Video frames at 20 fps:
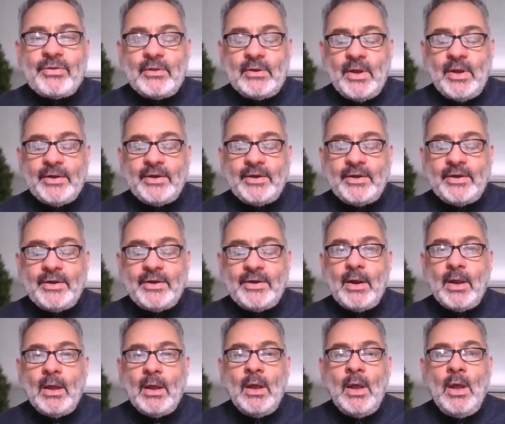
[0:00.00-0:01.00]
in London and
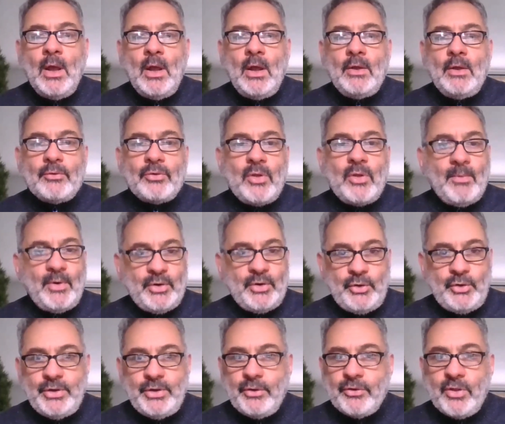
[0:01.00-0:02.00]
area, some are
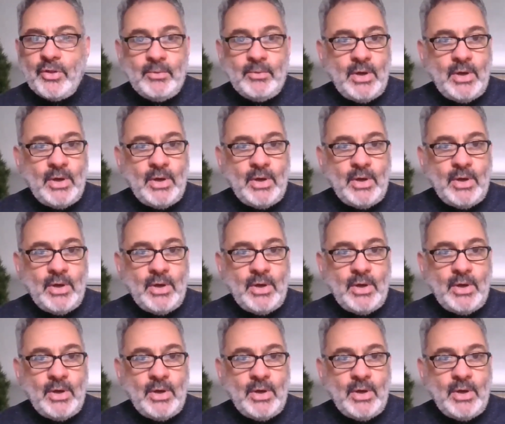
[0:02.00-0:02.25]
union, some are